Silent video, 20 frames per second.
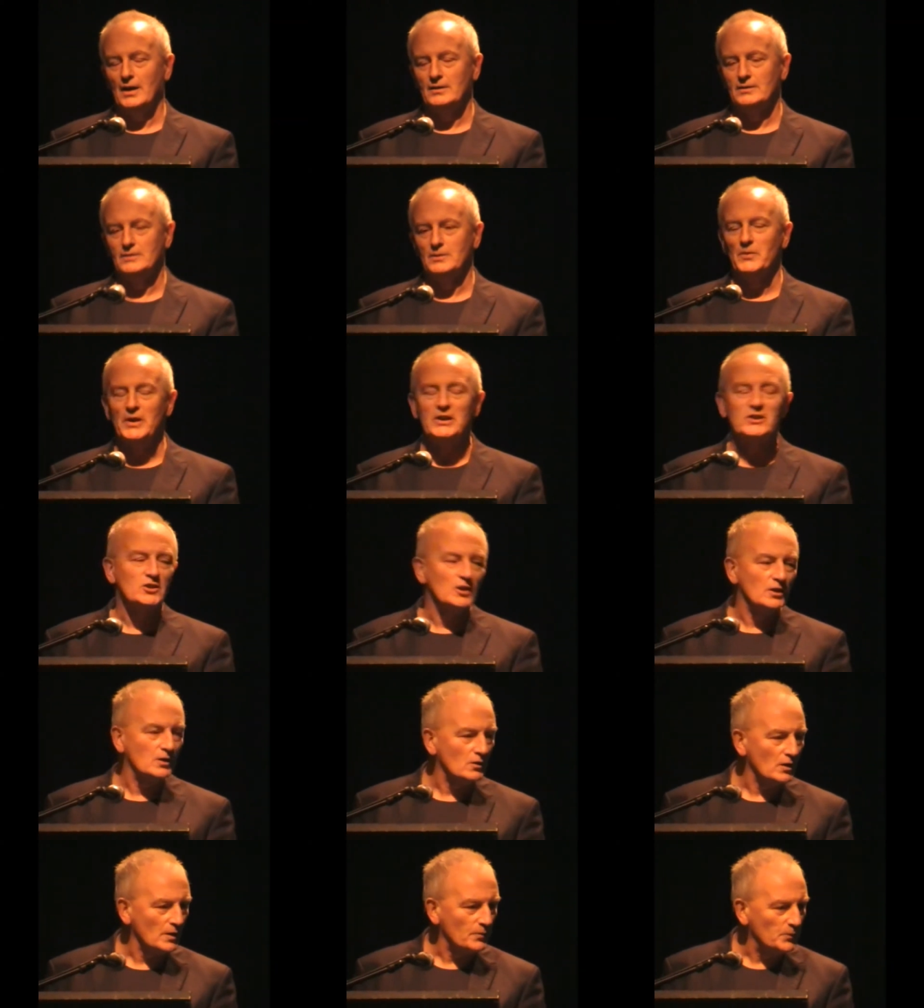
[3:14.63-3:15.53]
the
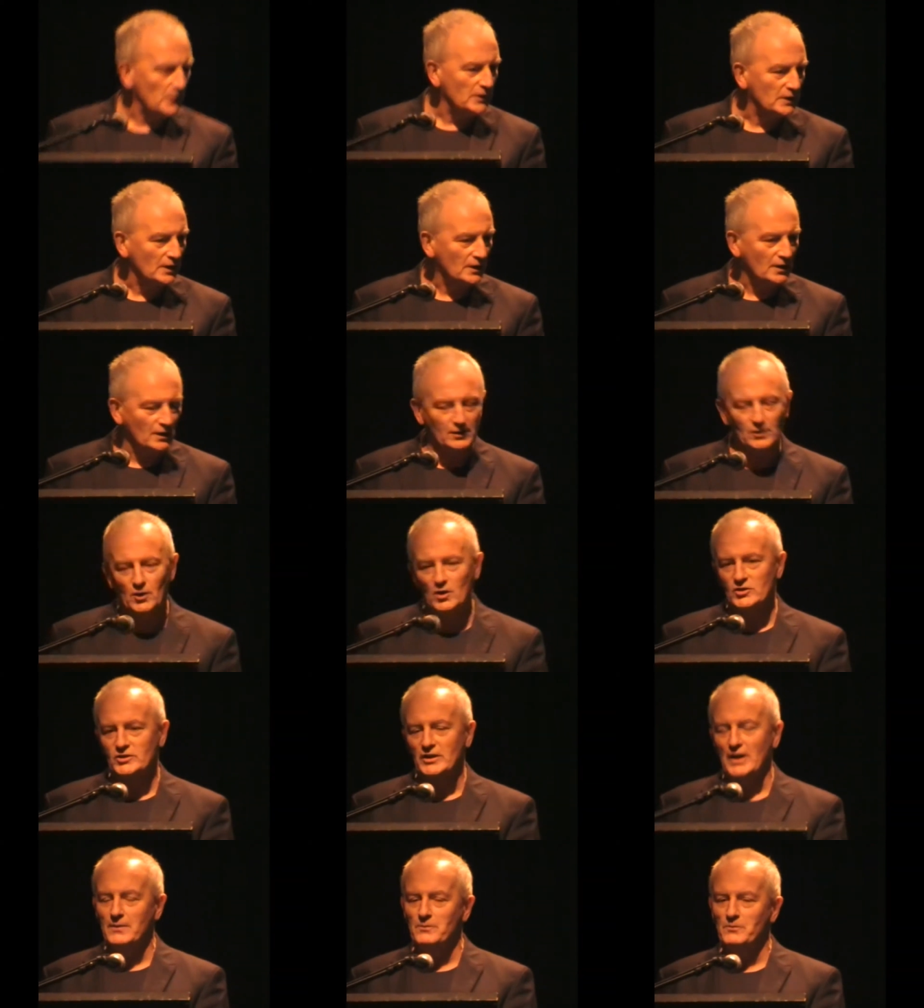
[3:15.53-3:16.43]
mental arithmetic, of
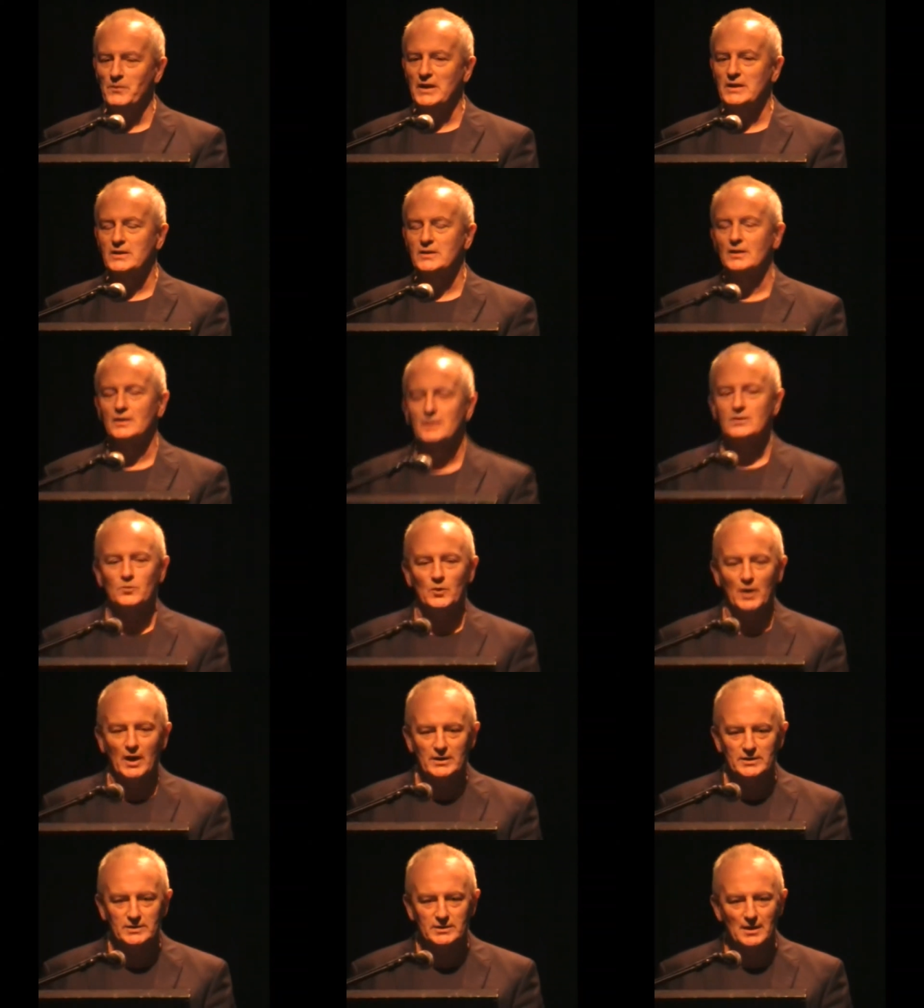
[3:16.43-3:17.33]
course, and mental it
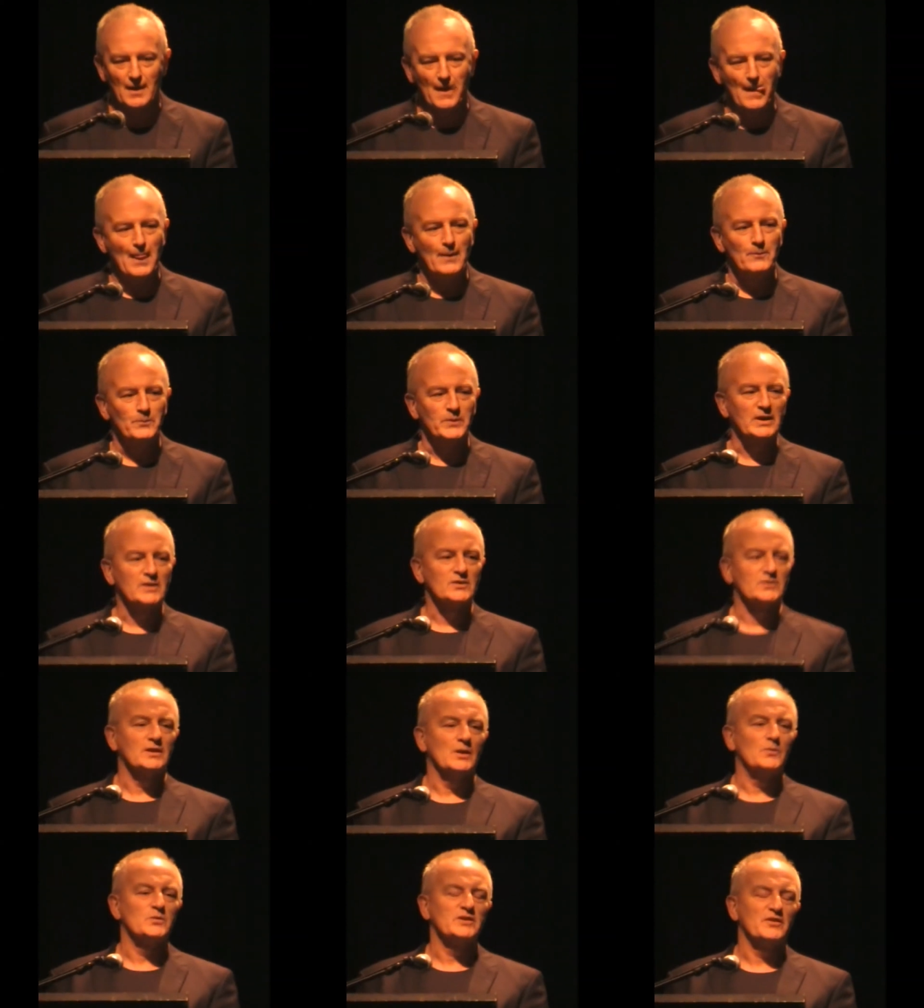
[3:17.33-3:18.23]
was, because
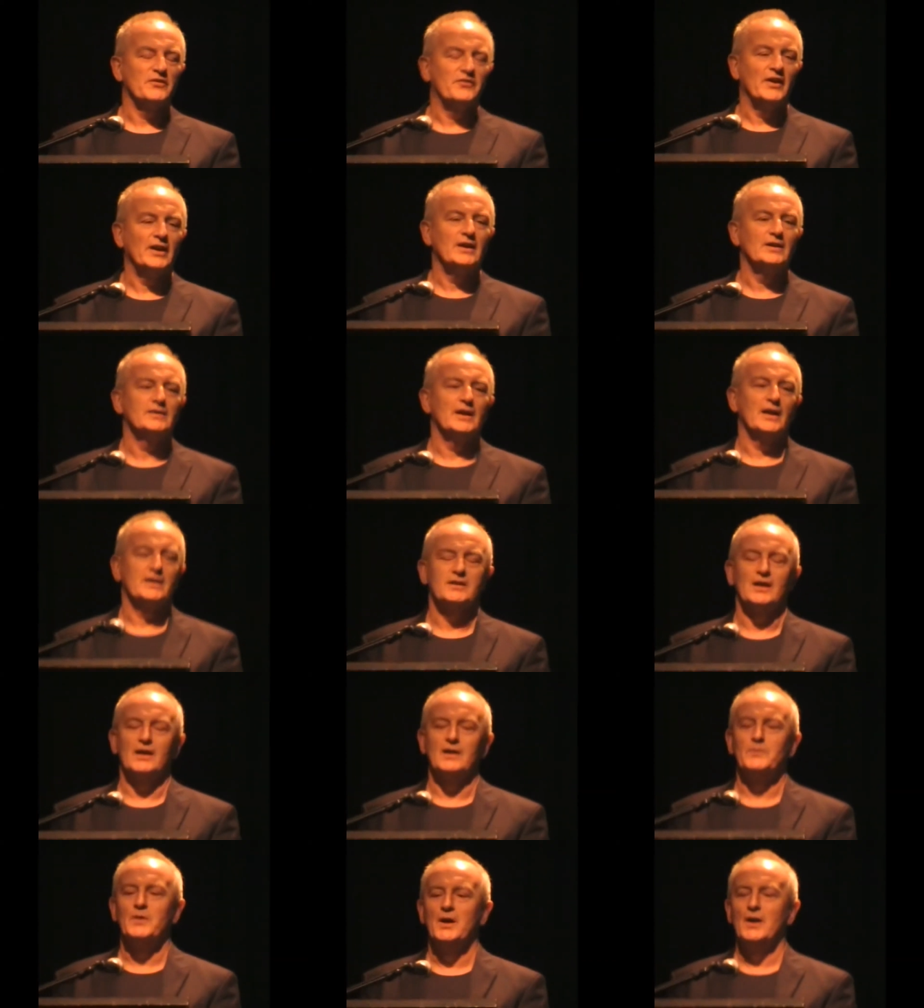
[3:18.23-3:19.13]
there was a fellow at that
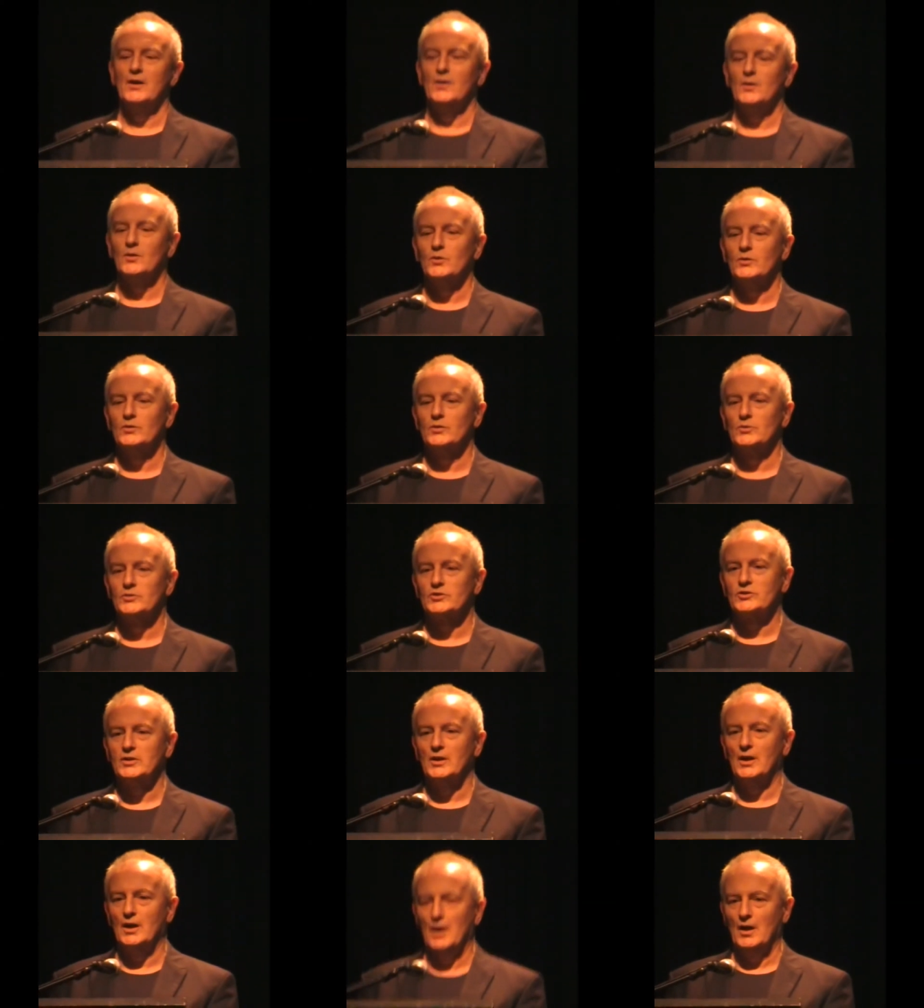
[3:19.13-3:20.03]
time who used
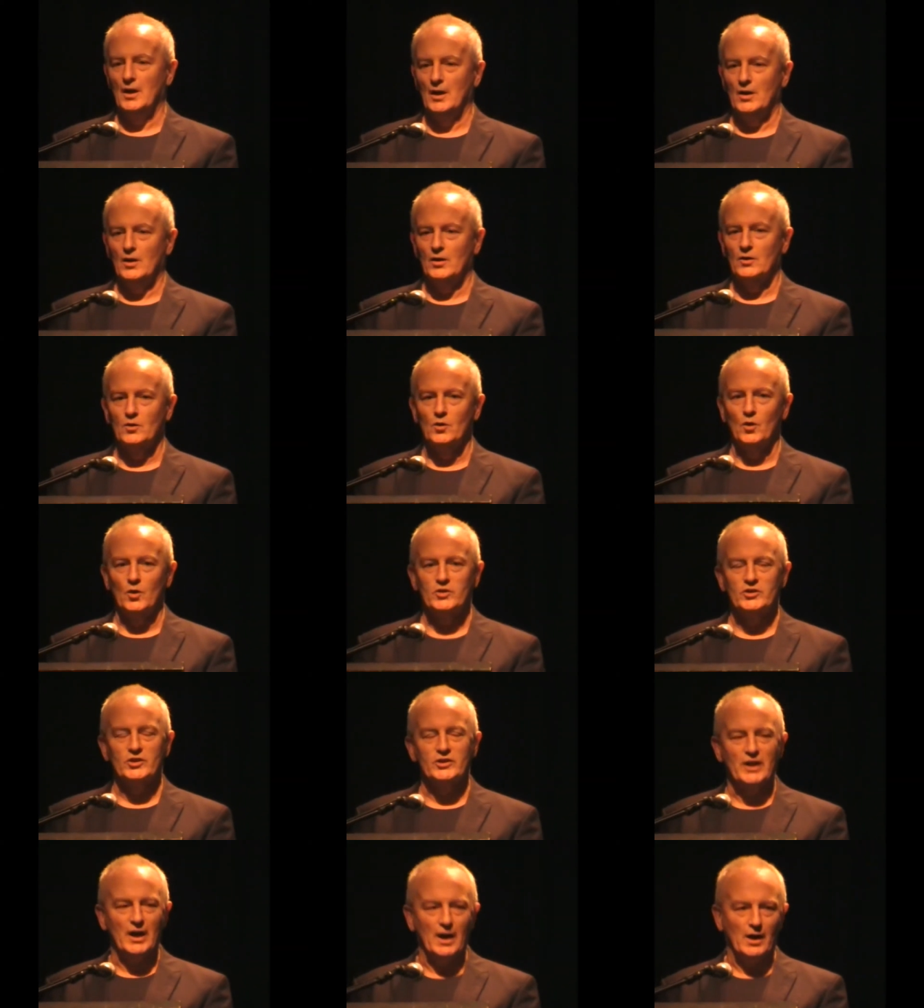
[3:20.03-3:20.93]
to go
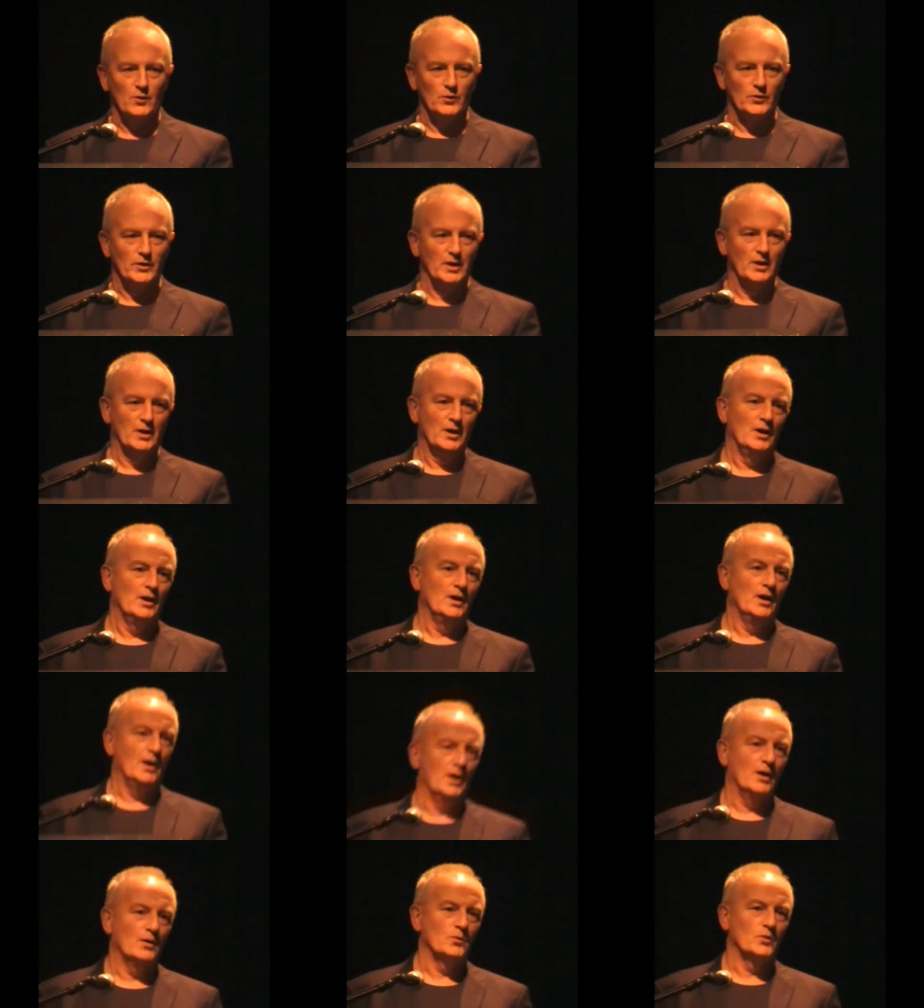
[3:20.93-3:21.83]
to town
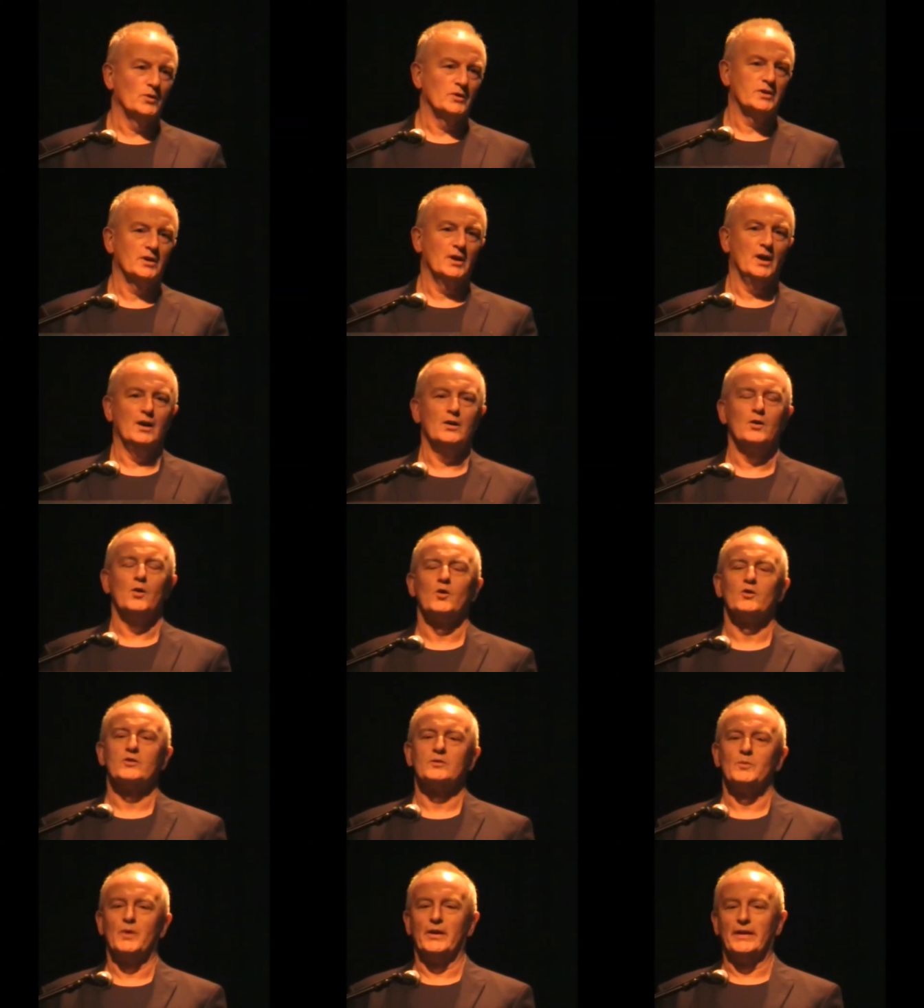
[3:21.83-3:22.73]
with a
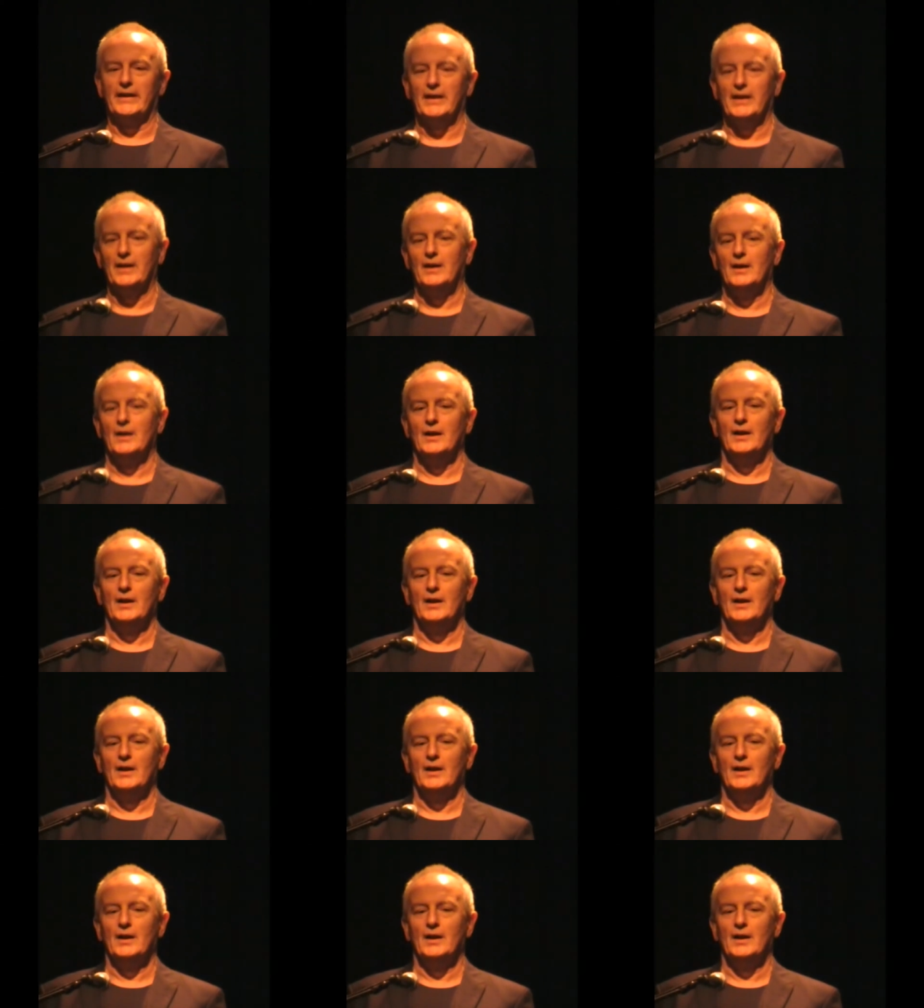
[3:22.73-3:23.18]
load of money,